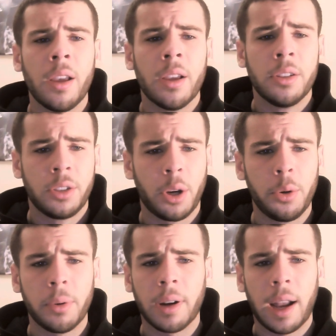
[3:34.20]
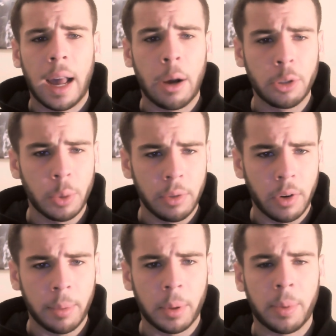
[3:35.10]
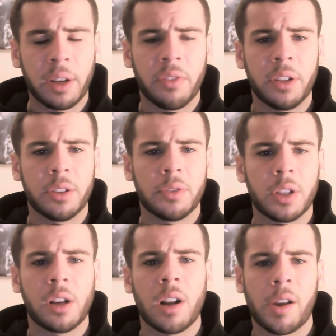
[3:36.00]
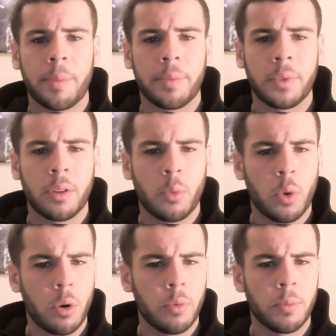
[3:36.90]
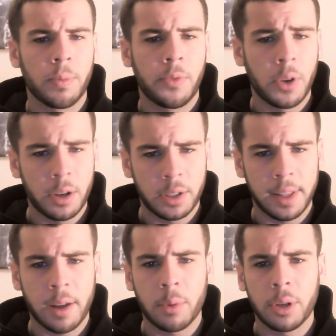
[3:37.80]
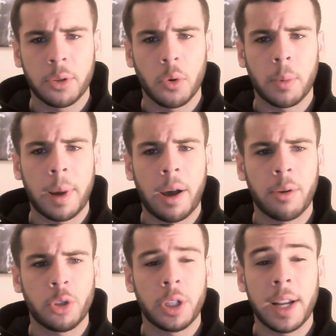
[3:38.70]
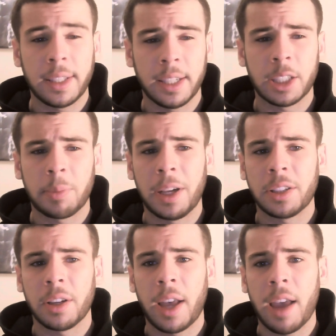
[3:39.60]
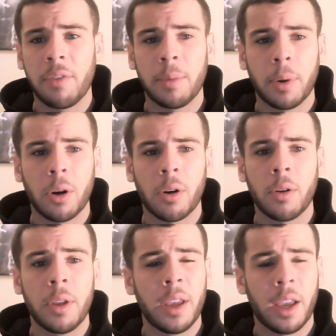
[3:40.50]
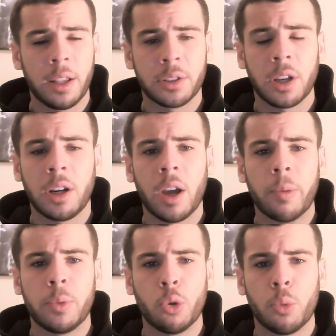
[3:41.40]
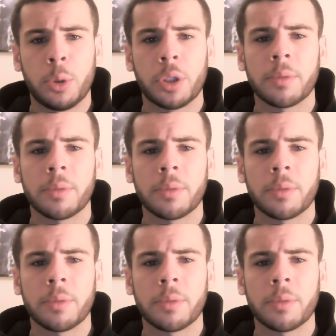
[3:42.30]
So how do we reap the benefits of sunlight? Well, firstly I'm going to talk about how genetics plays a heavy part in sunlight absorption.